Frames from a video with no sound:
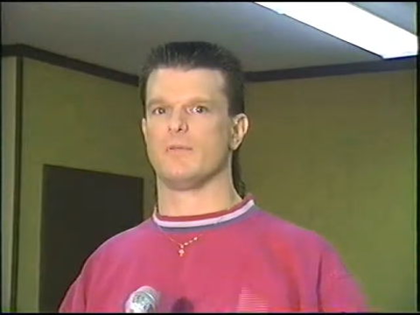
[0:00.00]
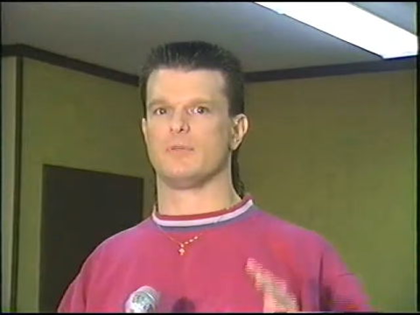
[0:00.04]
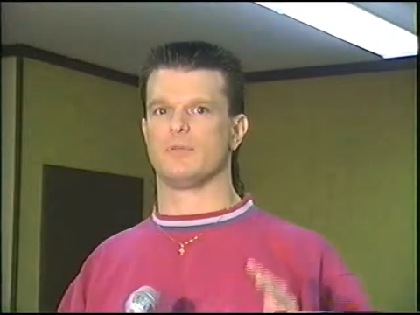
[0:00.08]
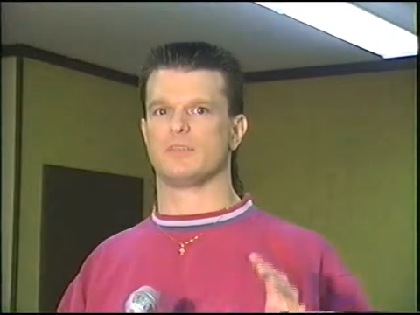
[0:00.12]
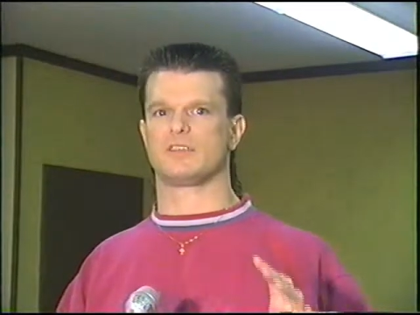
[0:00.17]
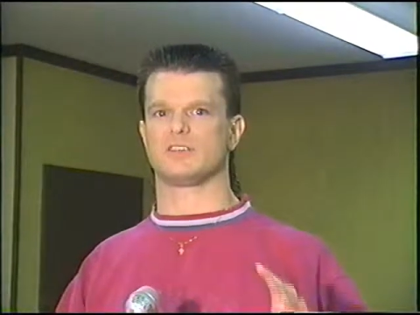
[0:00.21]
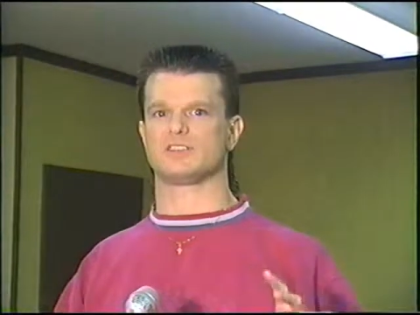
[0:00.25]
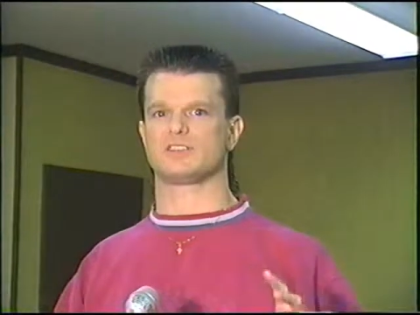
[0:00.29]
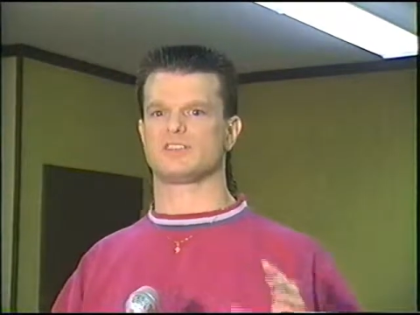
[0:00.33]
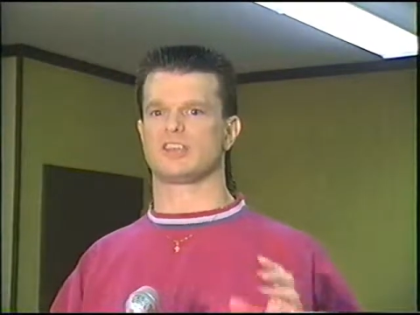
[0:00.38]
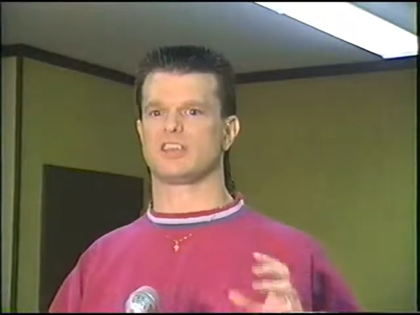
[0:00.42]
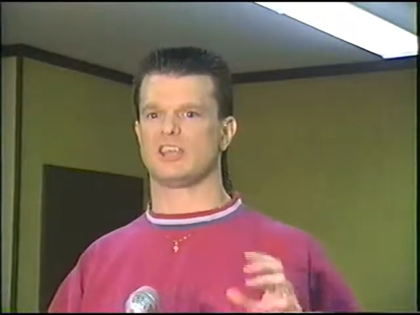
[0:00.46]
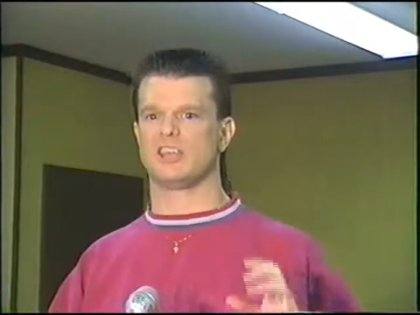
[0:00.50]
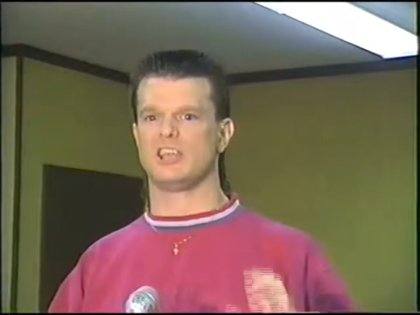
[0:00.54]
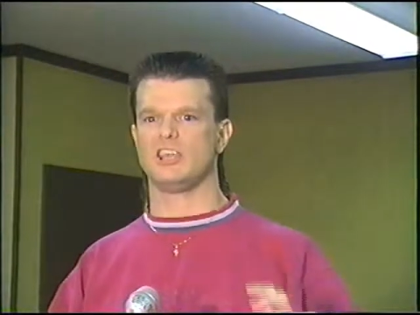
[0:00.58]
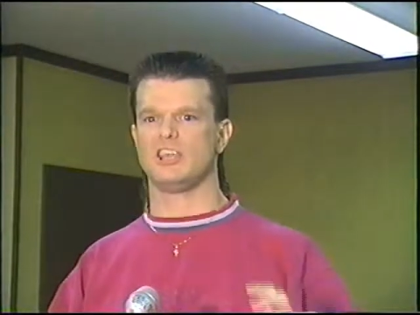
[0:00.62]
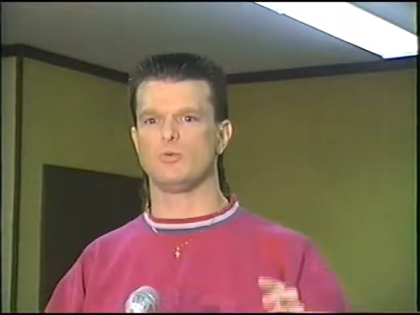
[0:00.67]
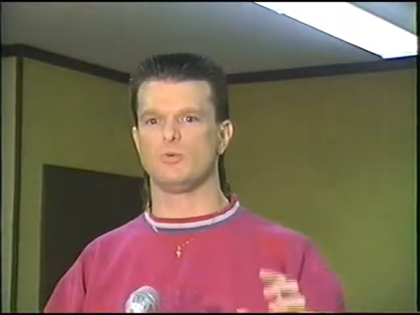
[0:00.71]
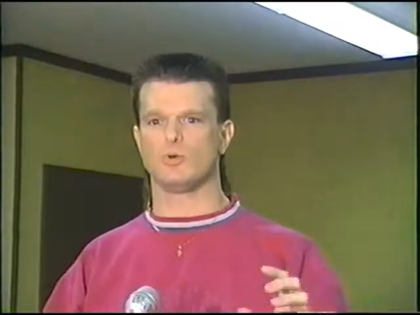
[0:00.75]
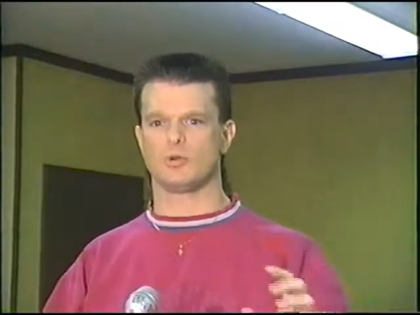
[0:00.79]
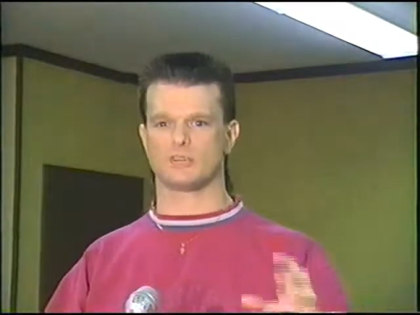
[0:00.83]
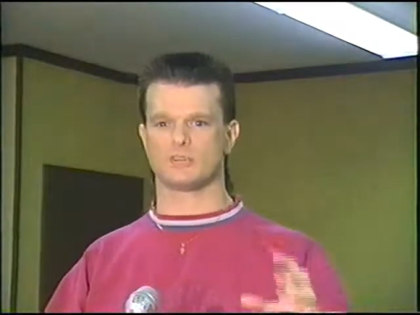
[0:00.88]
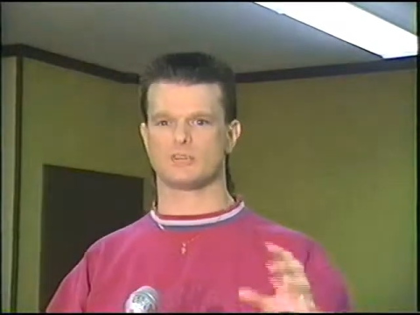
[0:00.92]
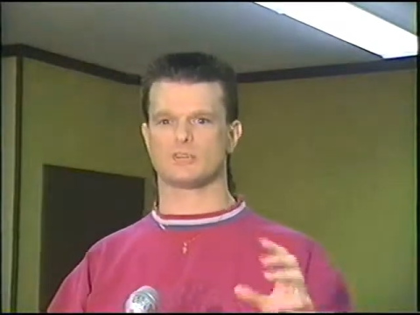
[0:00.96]
because
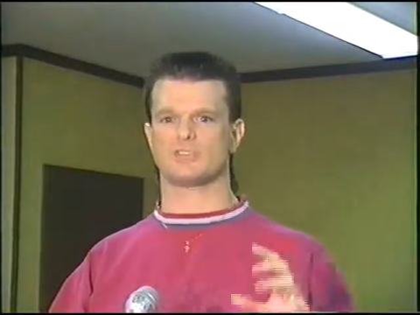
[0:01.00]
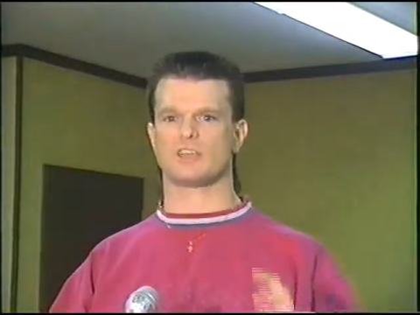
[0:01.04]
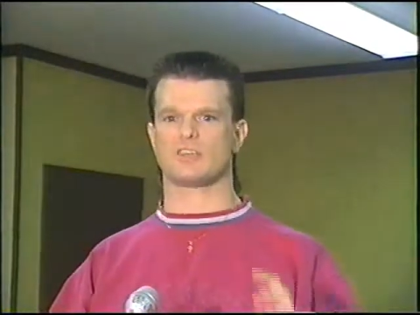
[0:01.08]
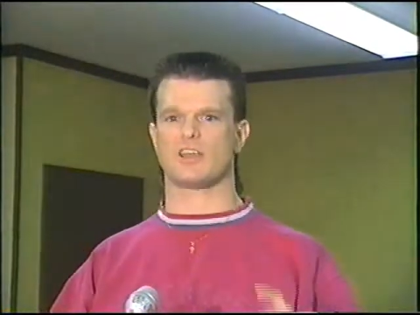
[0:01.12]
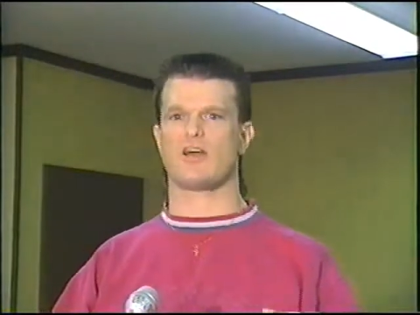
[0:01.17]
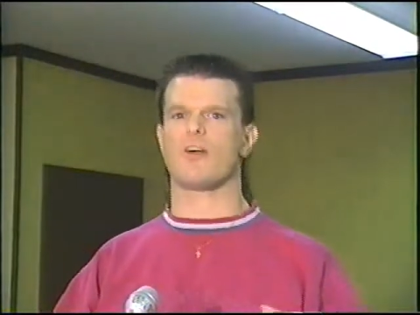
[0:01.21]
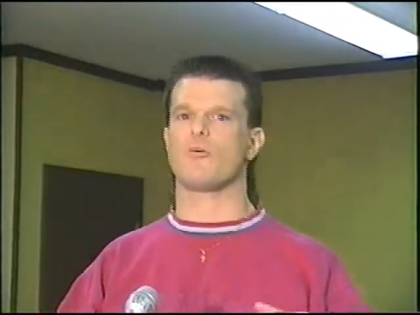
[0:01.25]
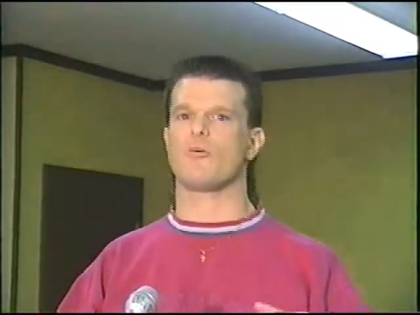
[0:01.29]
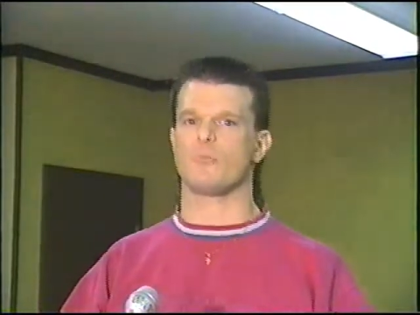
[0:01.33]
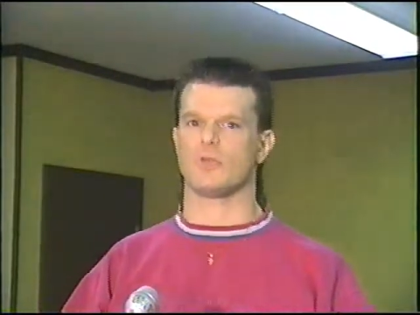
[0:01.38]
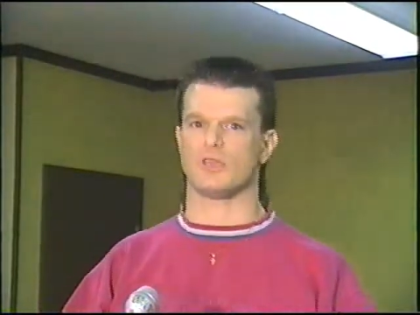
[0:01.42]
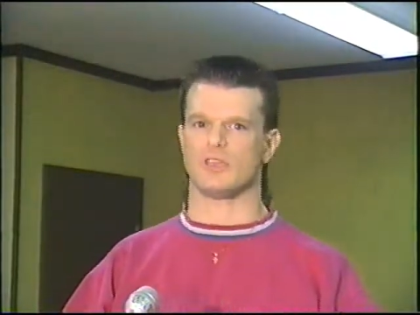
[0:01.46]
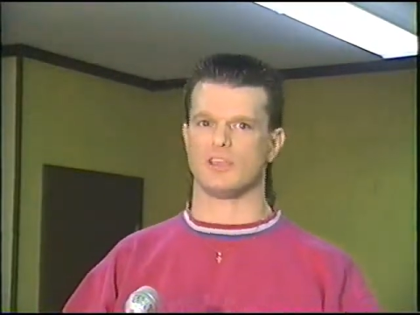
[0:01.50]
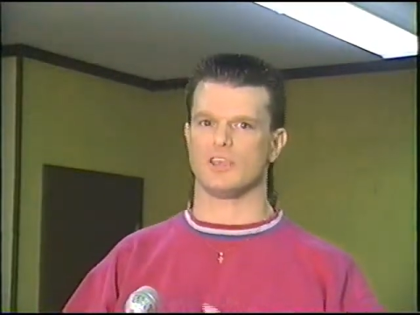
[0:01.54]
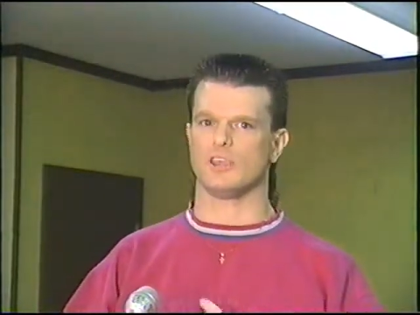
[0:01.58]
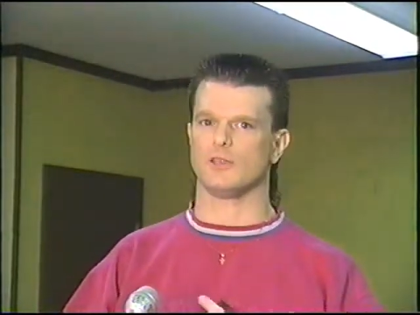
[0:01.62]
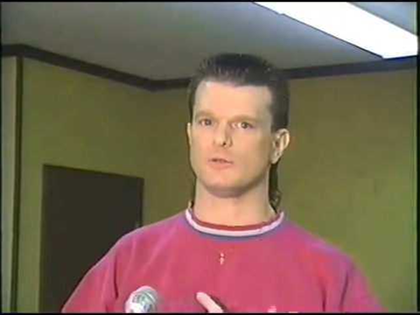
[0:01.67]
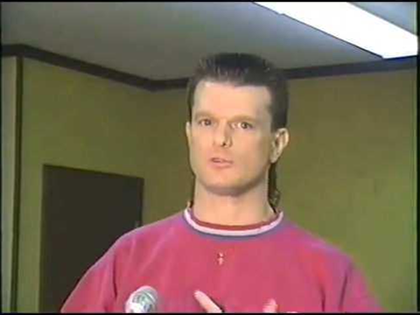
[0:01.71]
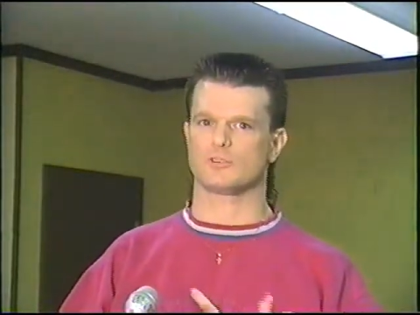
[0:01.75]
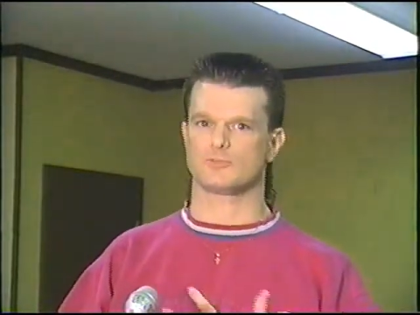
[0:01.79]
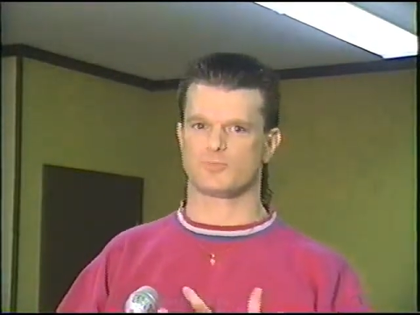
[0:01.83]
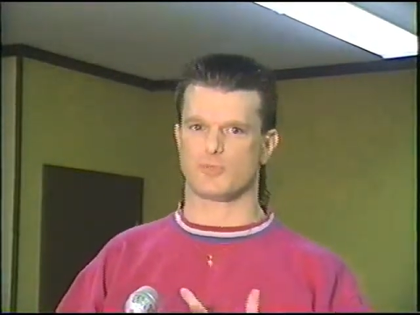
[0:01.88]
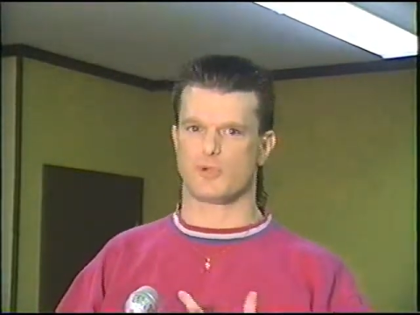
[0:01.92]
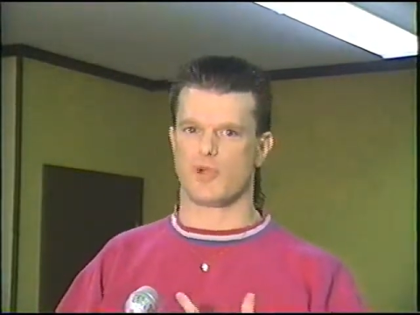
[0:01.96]
he wouldn't tell me he
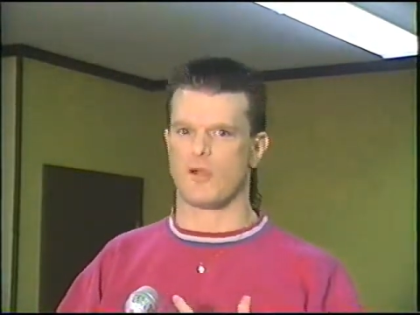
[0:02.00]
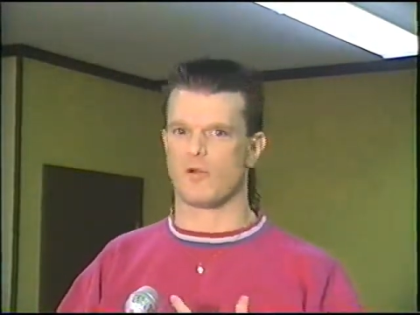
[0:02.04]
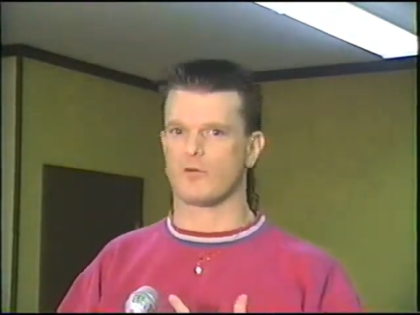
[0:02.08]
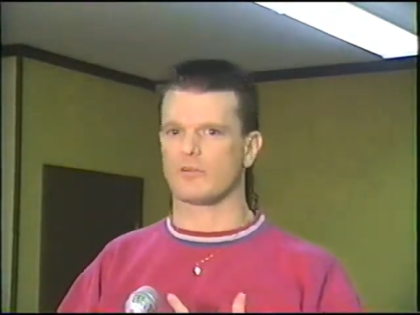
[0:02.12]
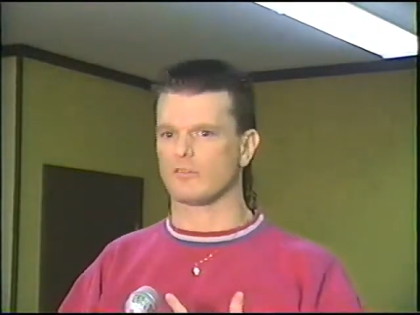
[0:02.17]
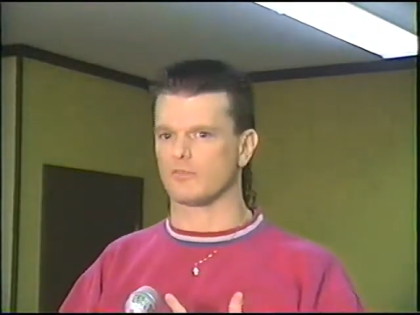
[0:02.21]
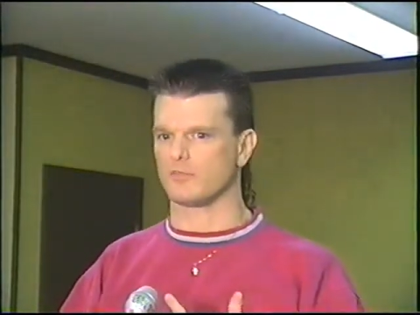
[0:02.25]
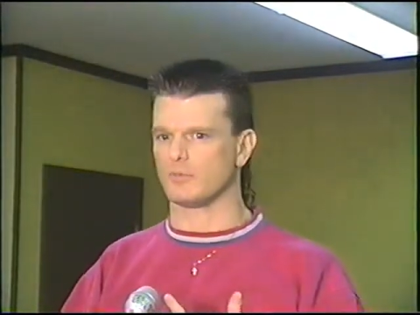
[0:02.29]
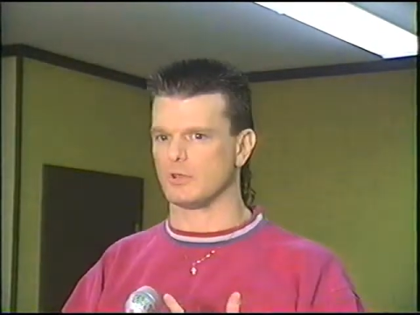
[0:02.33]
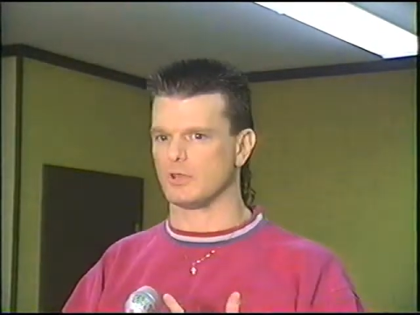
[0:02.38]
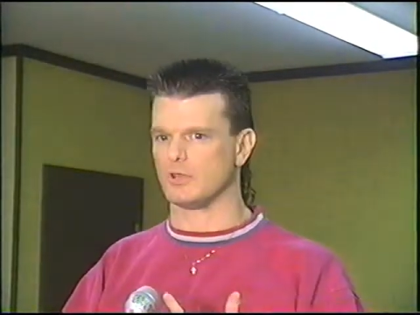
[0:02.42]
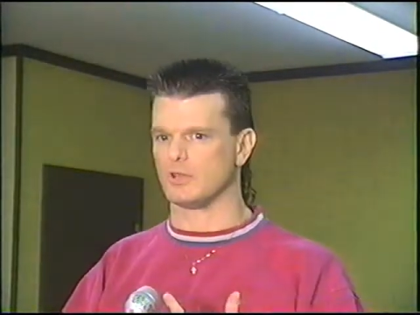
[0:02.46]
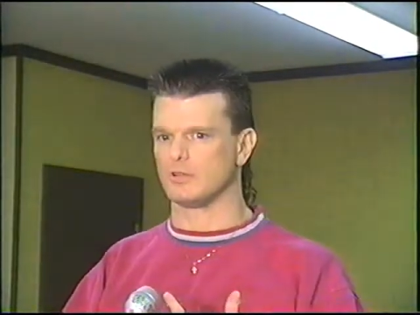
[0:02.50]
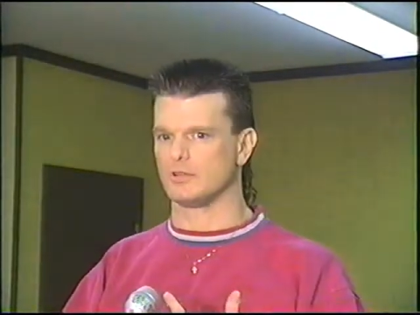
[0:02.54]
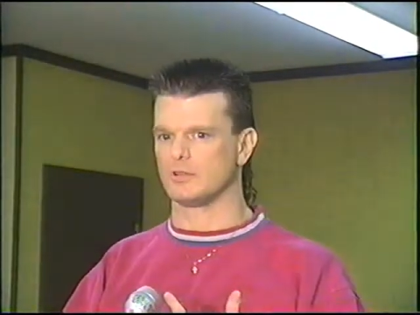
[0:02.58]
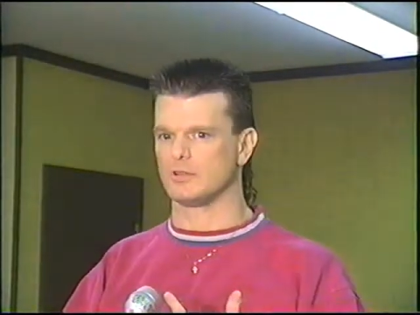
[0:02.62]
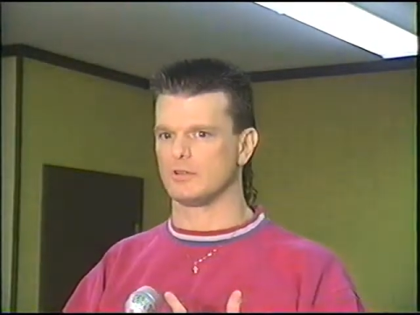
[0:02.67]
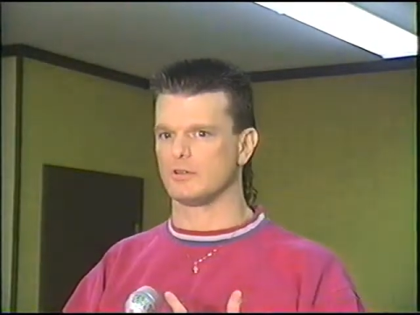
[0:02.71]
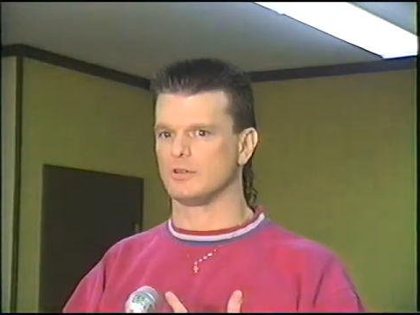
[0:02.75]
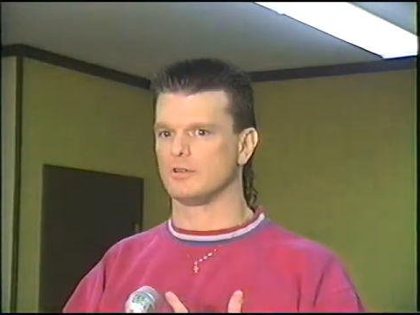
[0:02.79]
was proud of me.